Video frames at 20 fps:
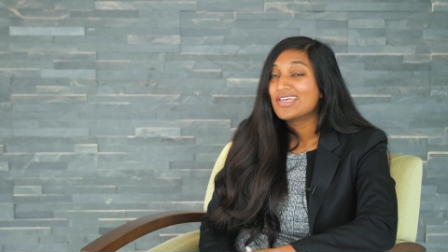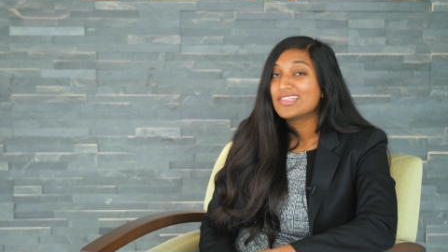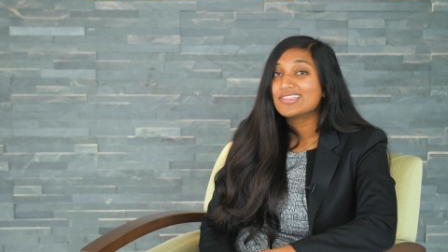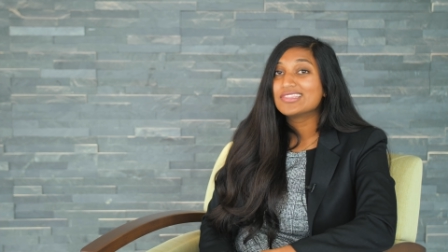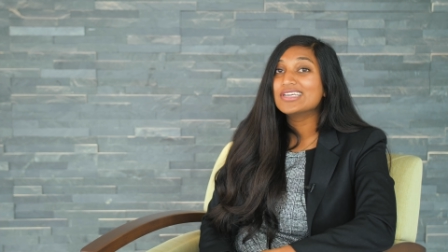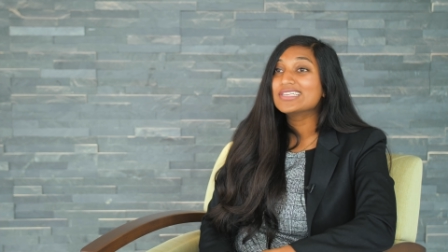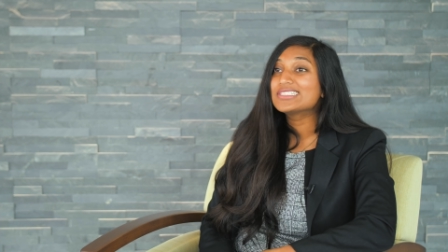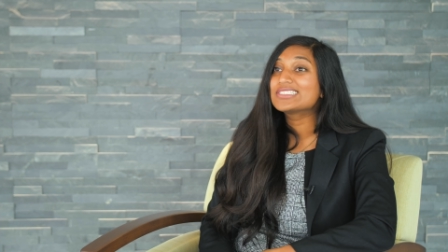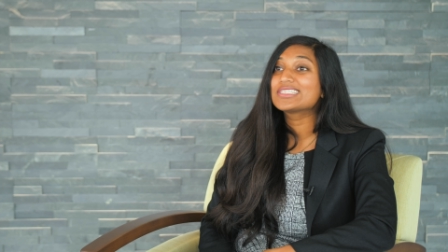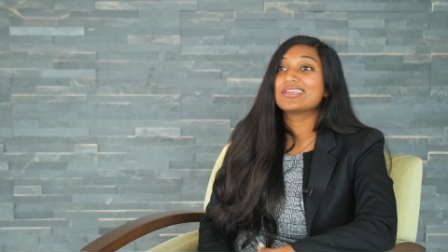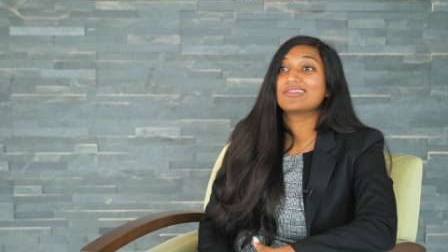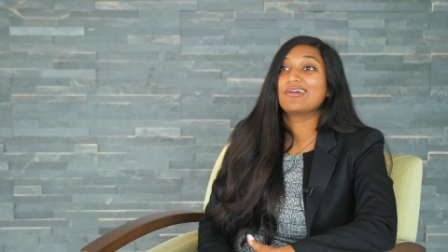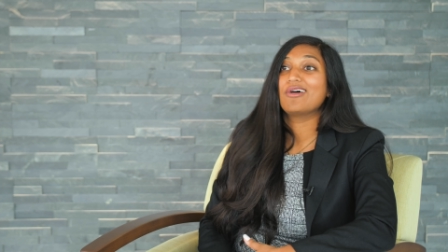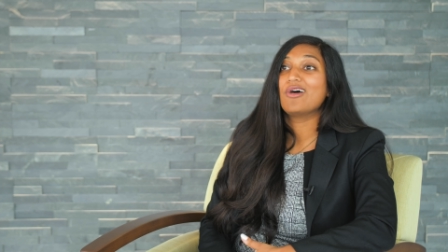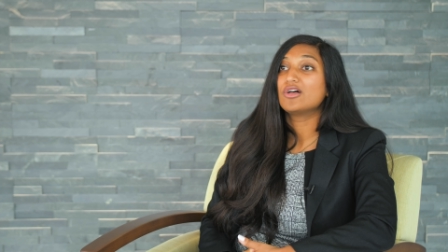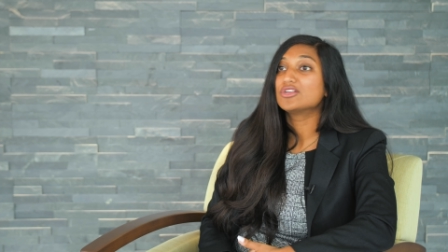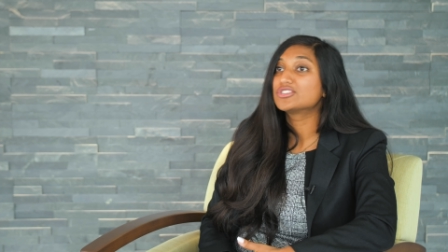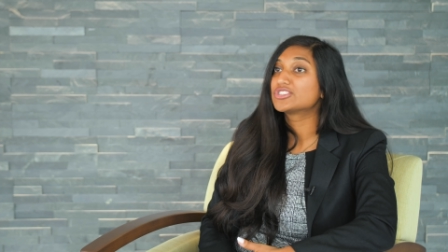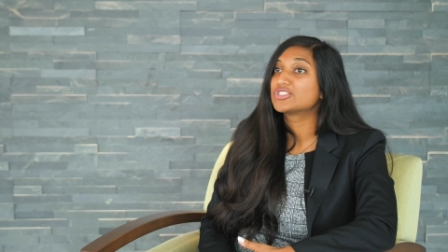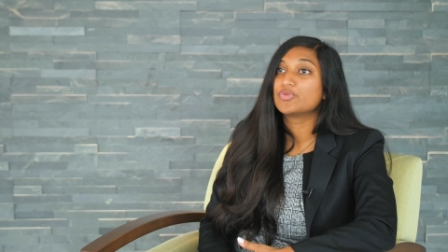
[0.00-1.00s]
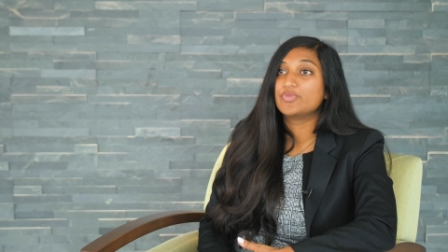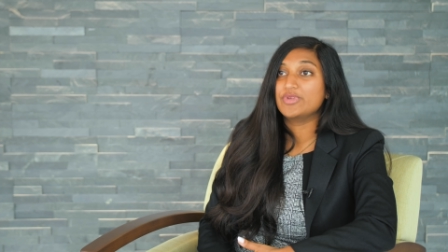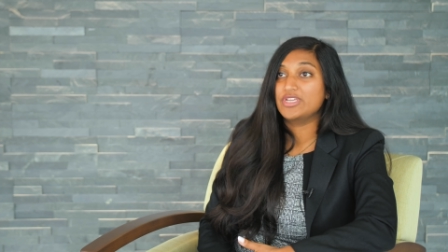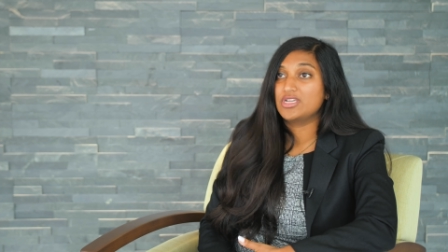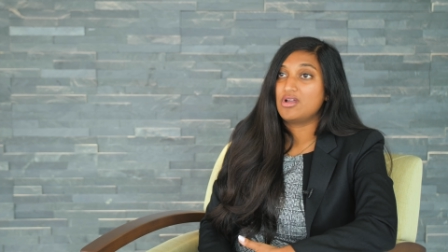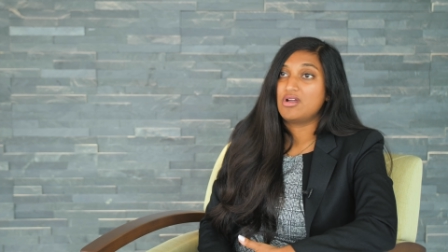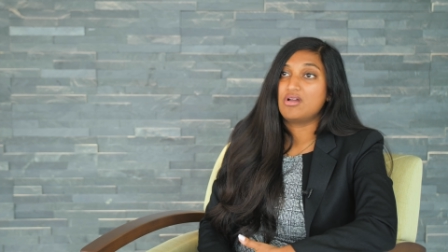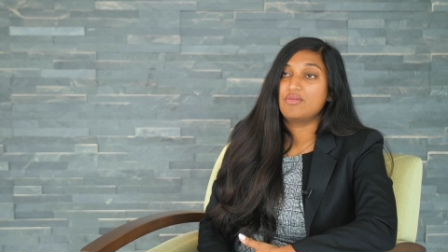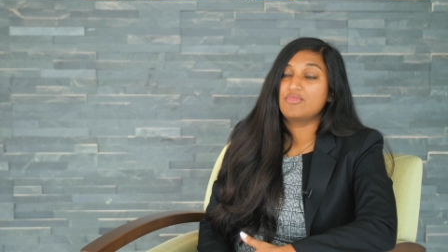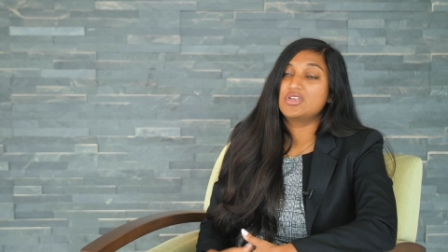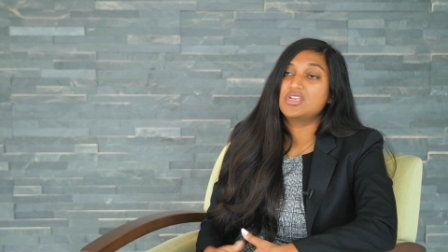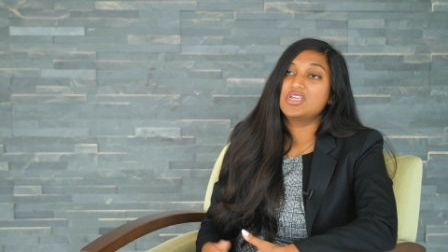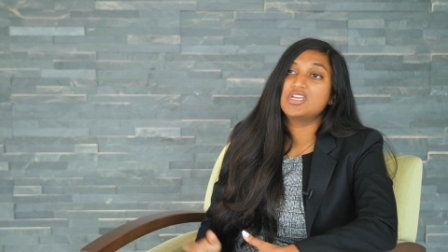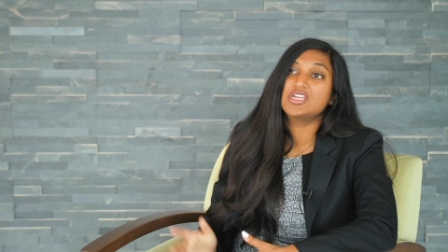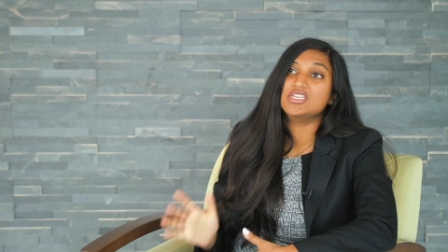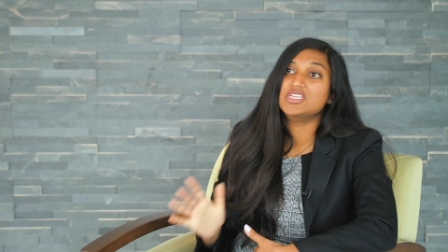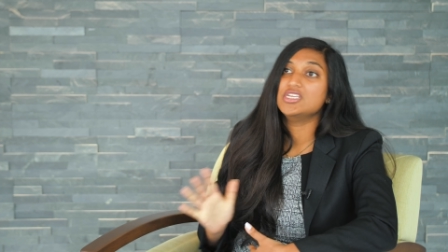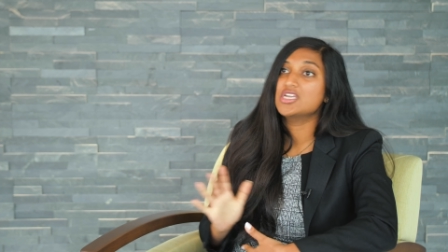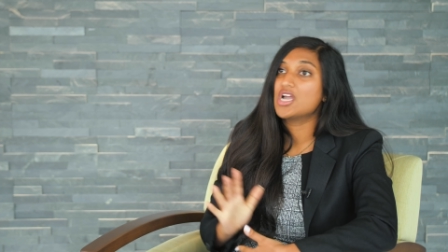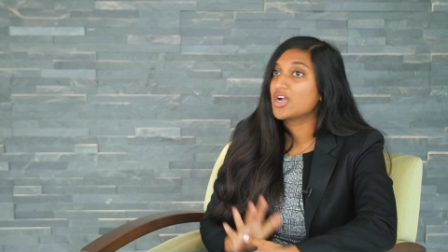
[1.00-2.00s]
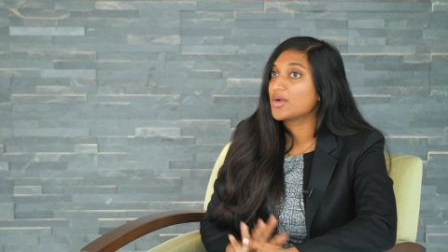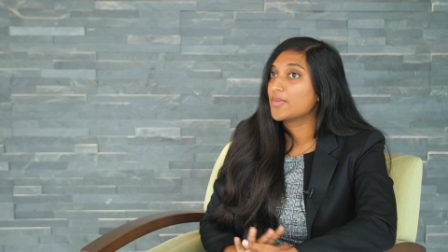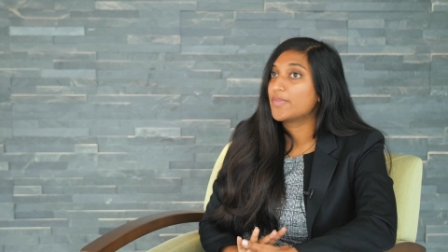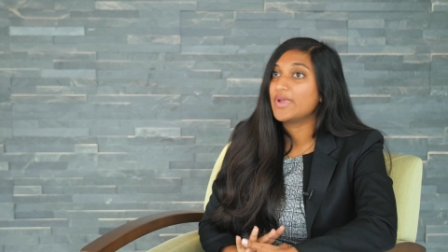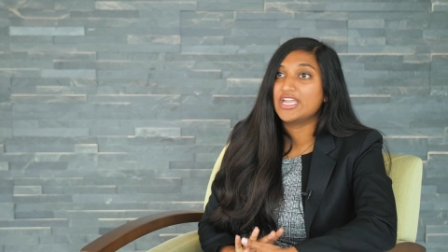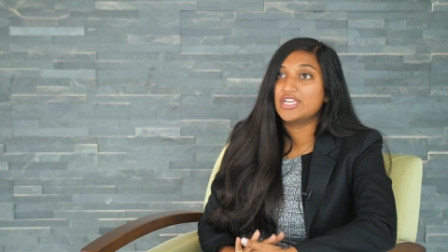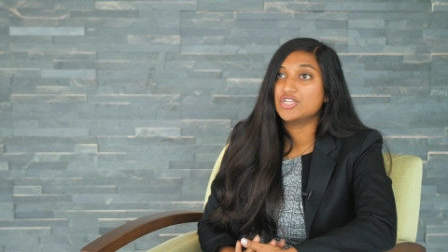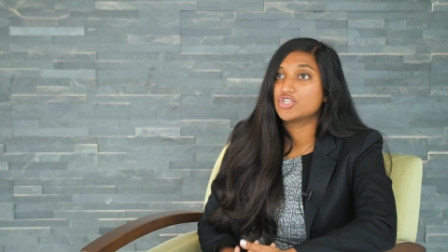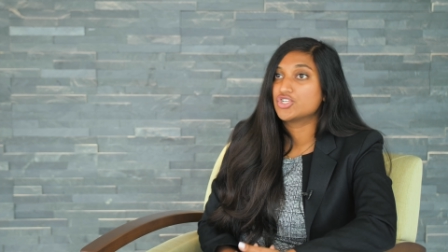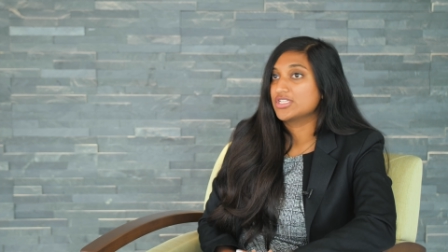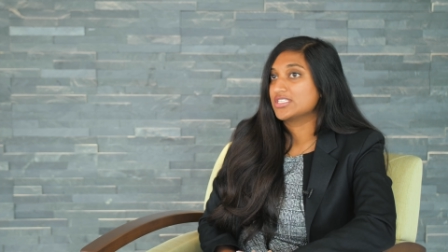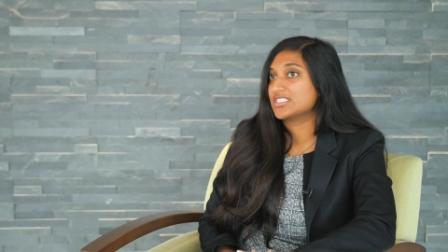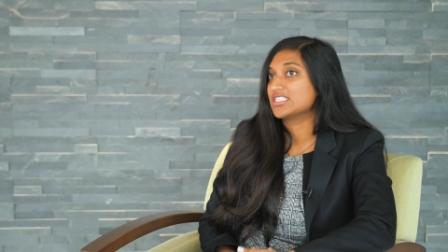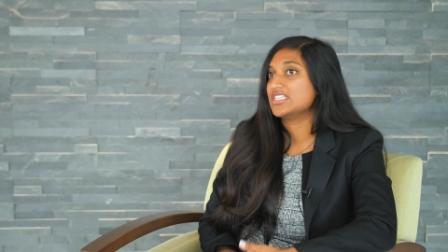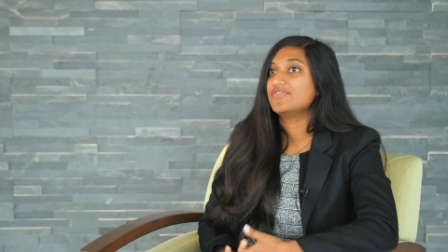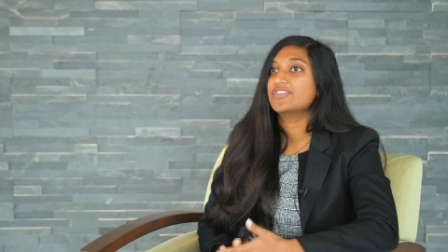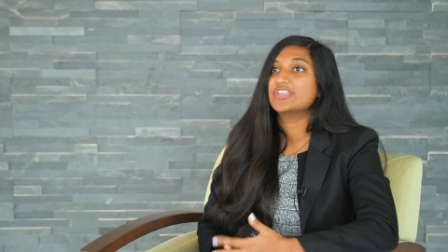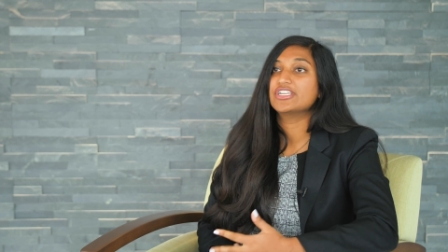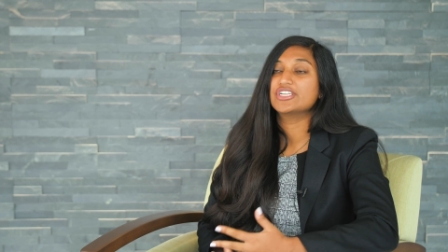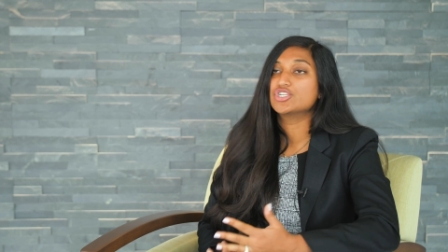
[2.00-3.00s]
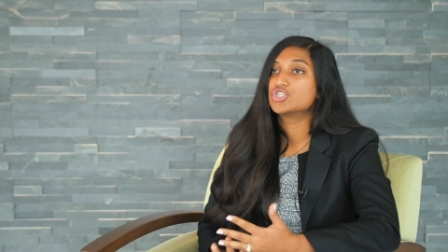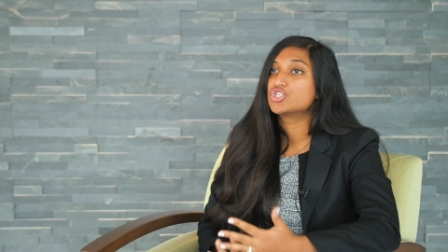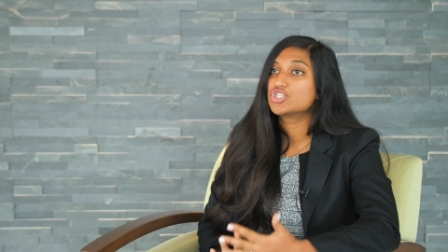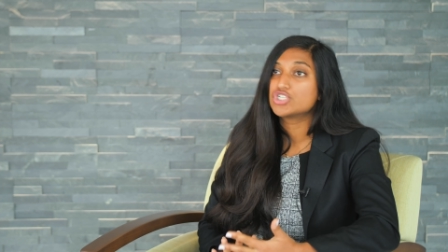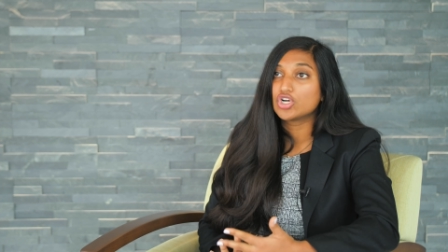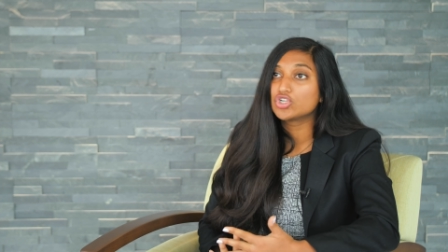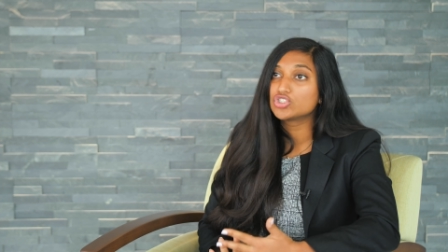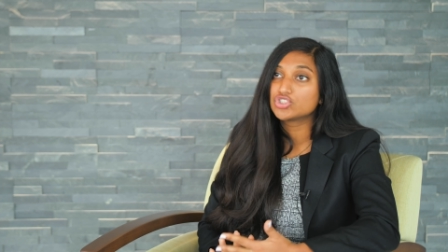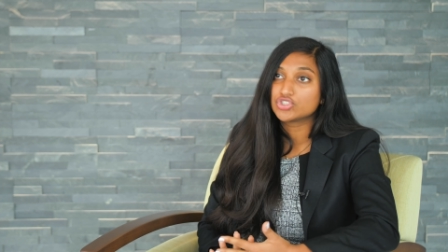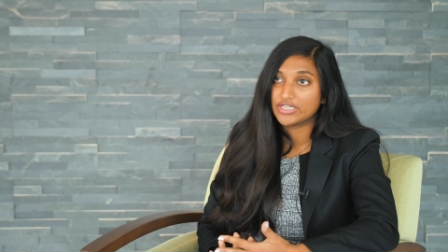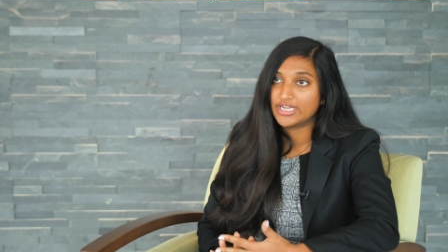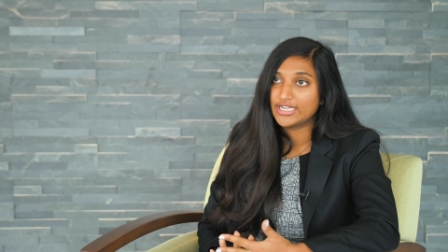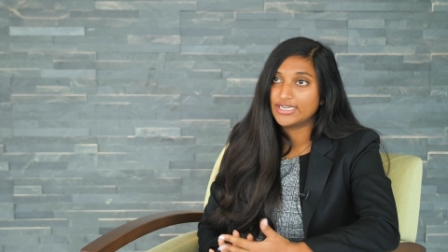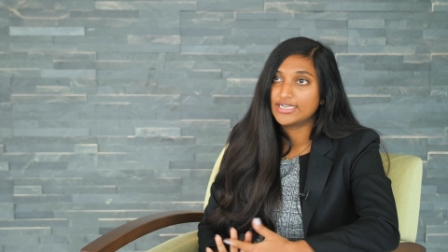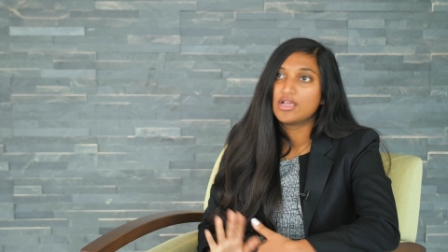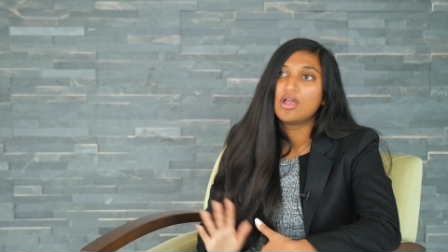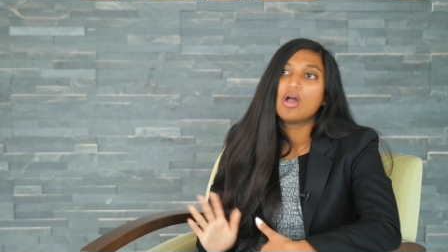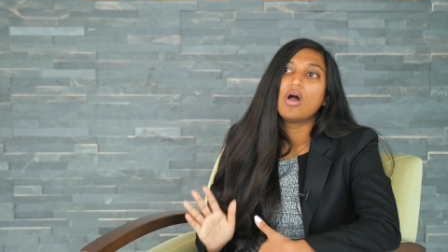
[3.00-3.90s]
This can also be common in young patients, even in children,